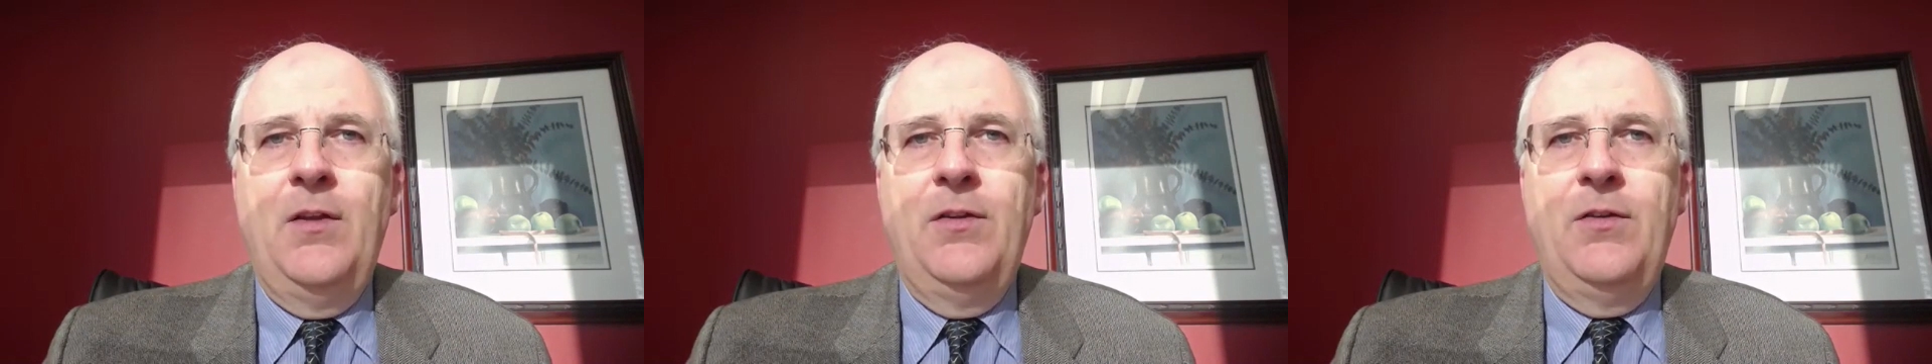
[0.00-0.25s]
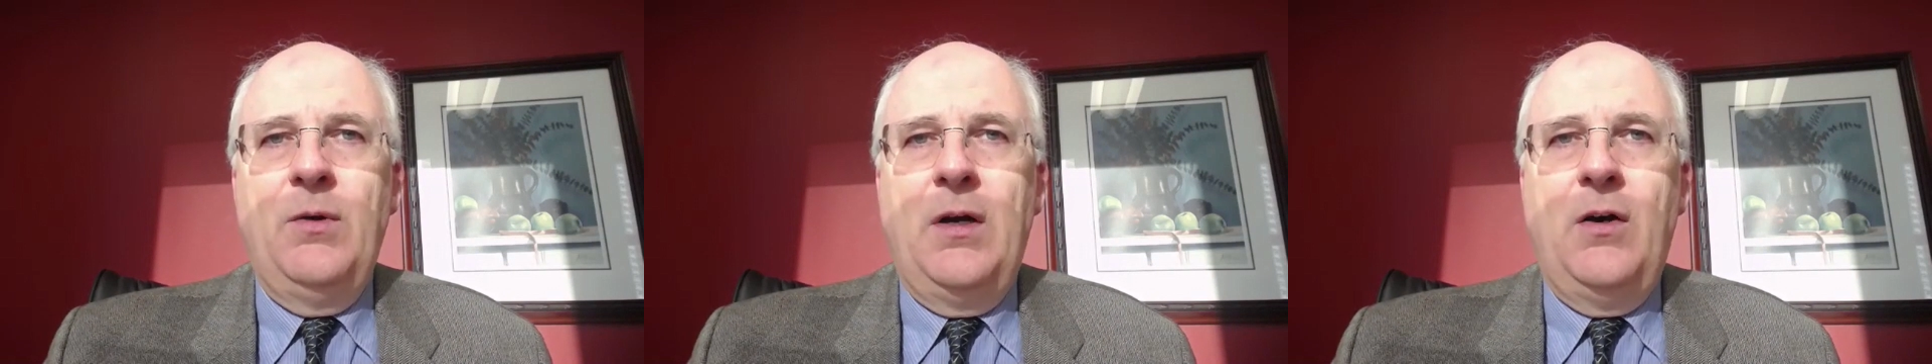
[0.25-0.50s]

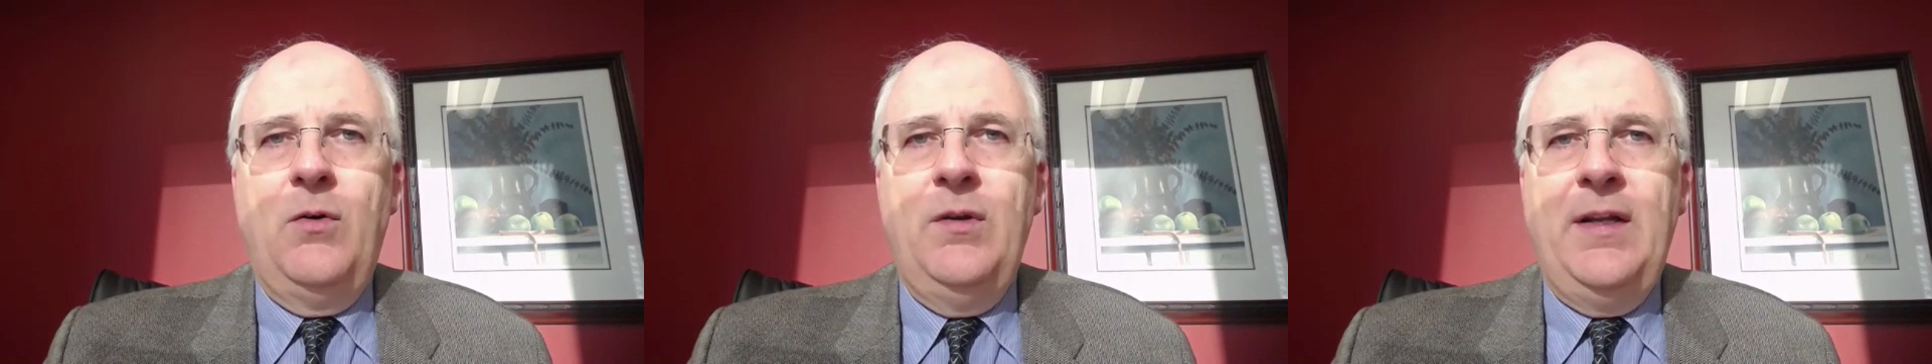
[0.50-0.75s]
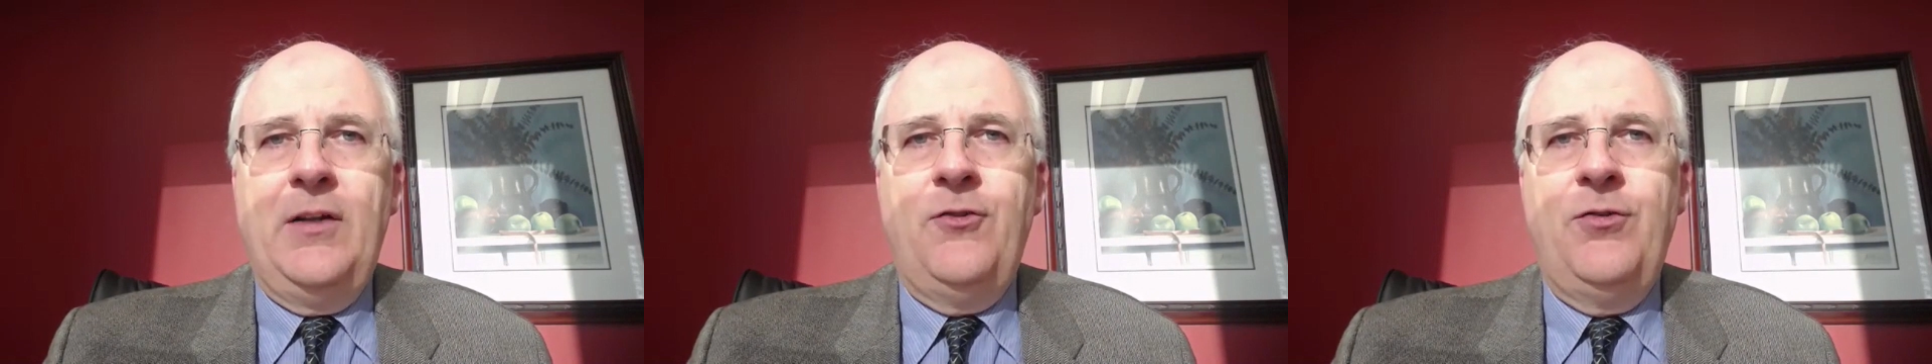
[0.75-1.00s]
So how
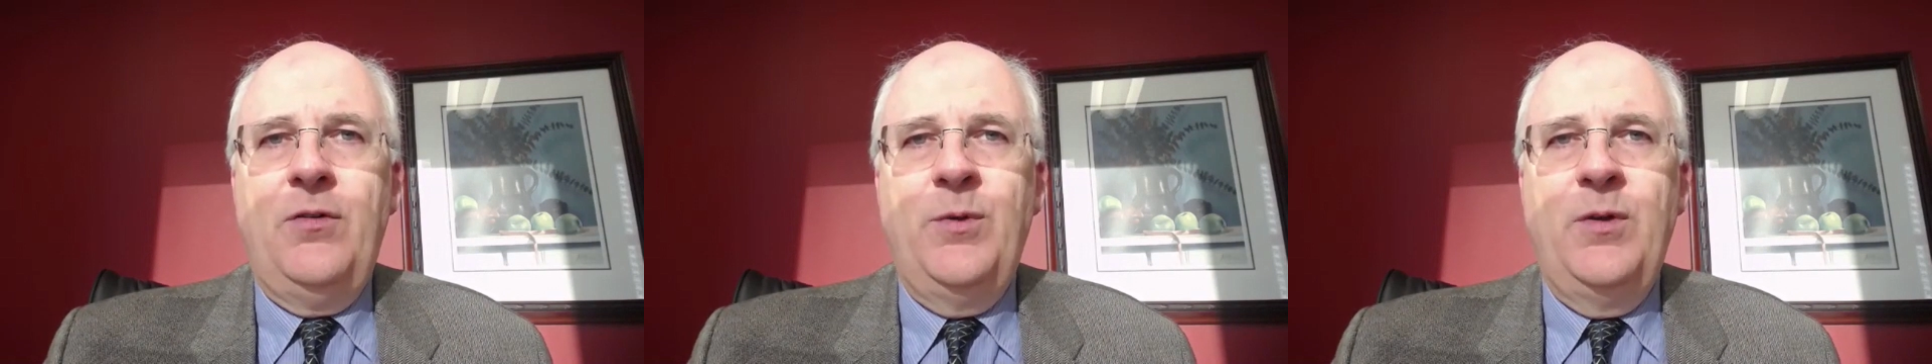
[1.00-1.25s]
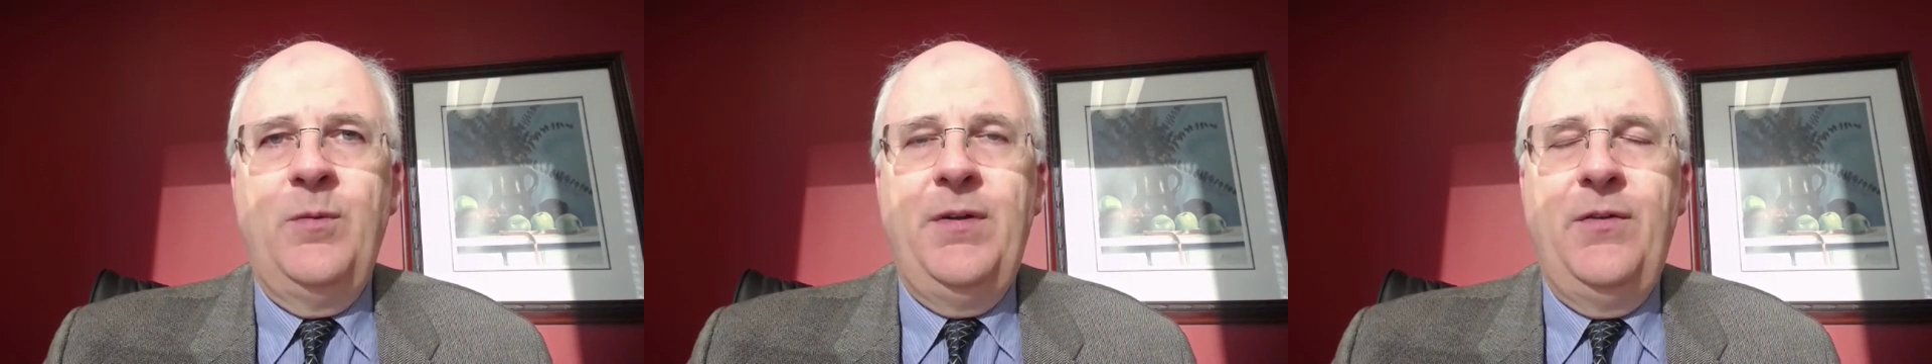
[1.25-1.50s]
natural
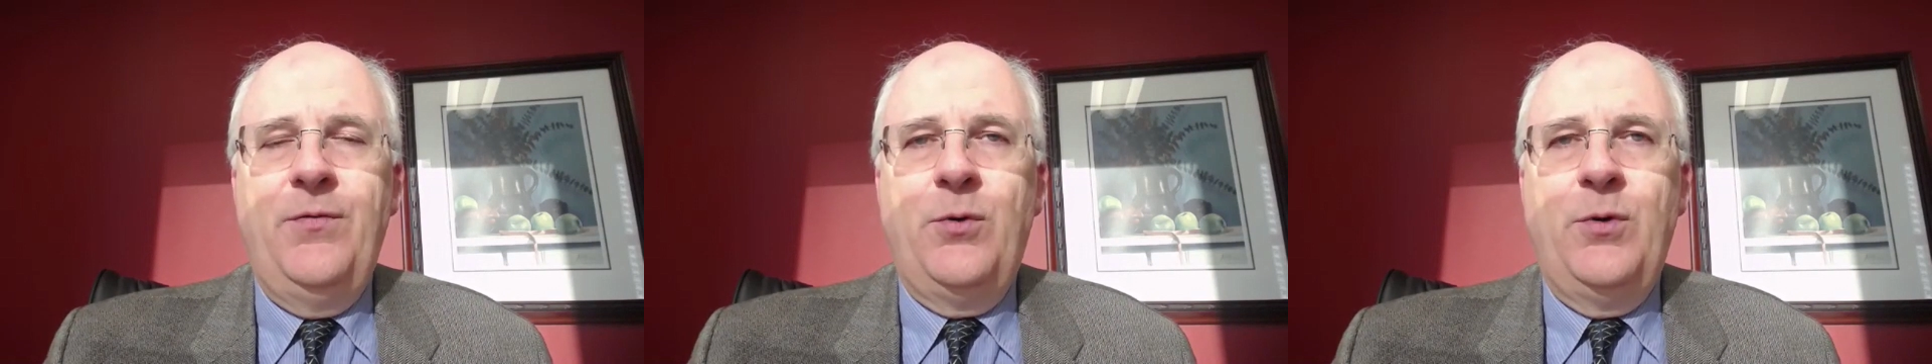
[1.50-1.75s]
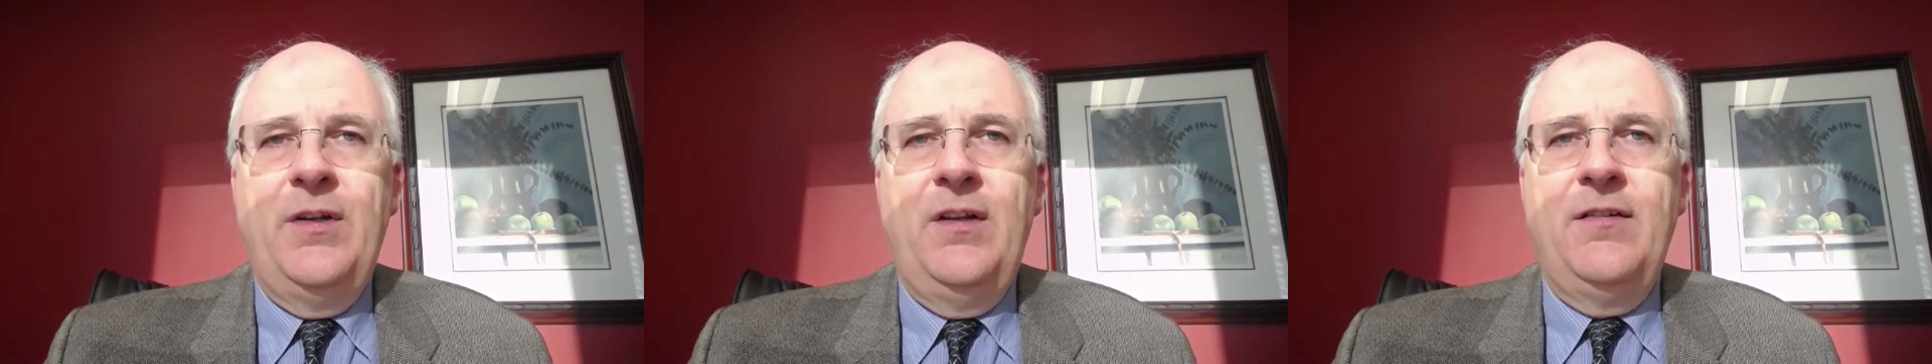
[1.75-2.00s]
would it be
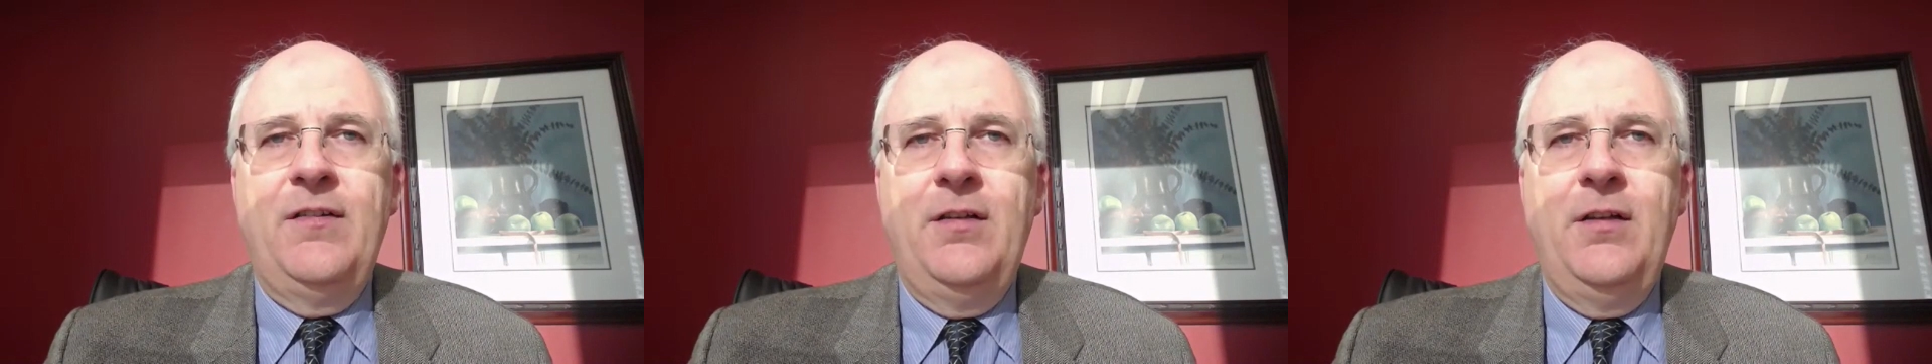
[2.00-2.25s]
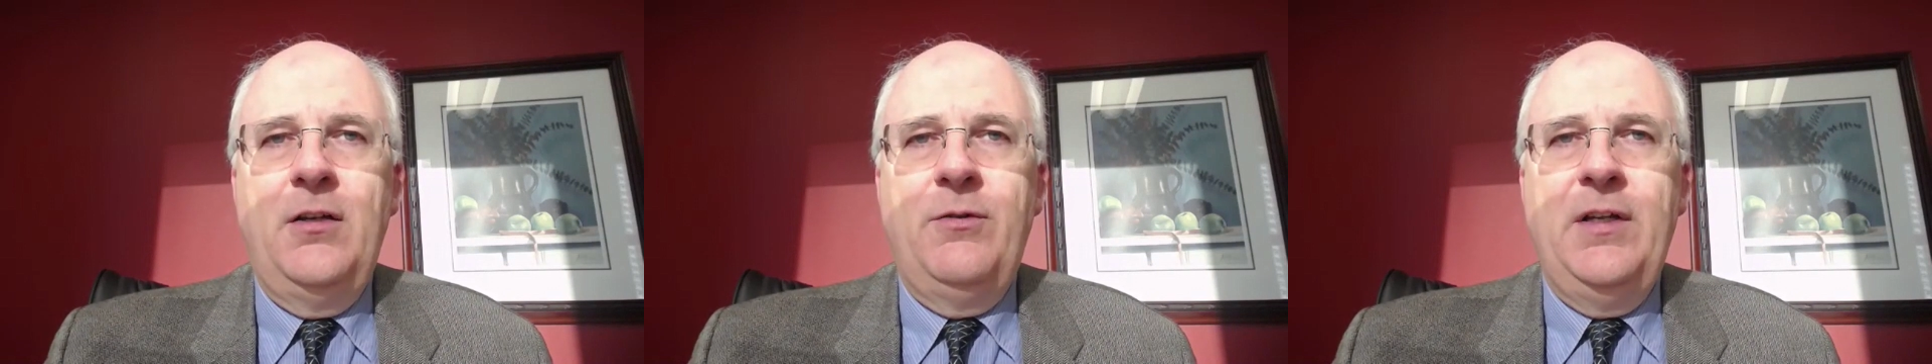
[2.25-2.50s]
for a
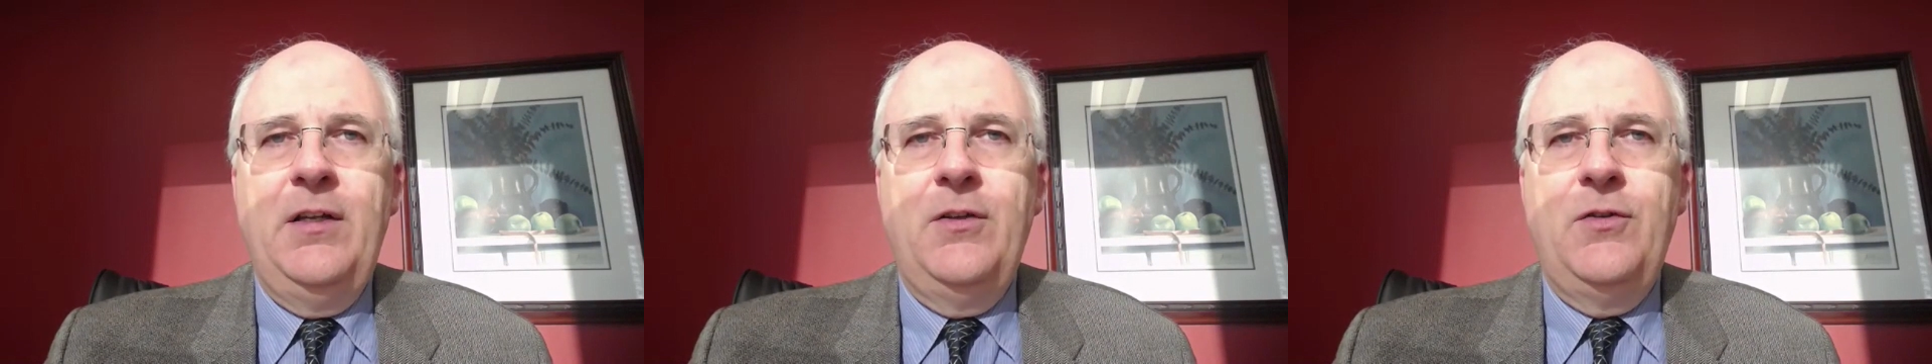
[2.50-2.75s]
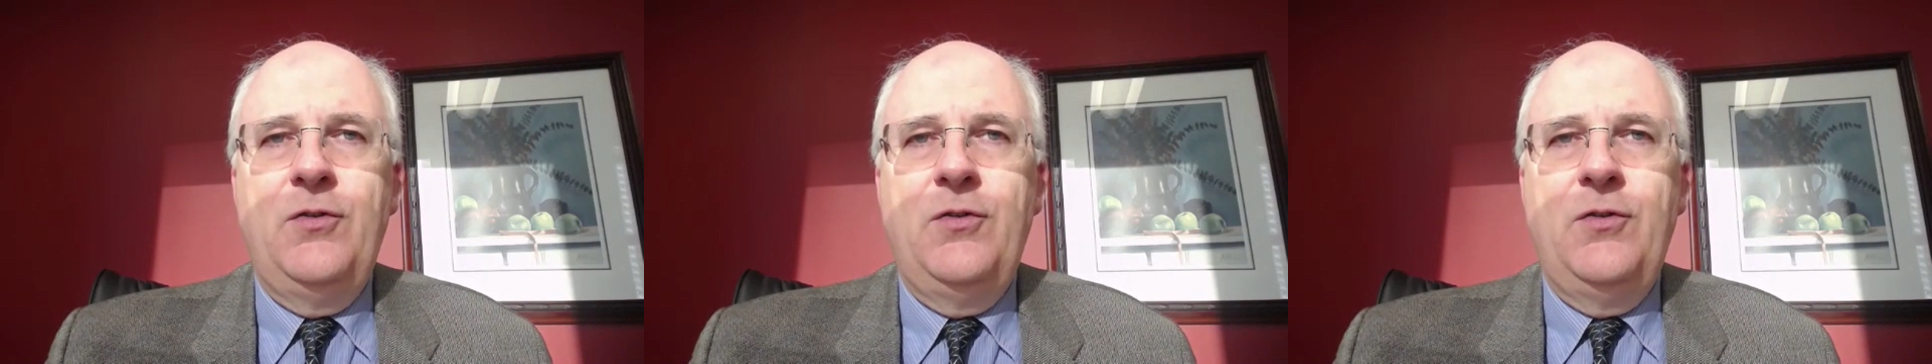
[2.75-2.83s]
distillery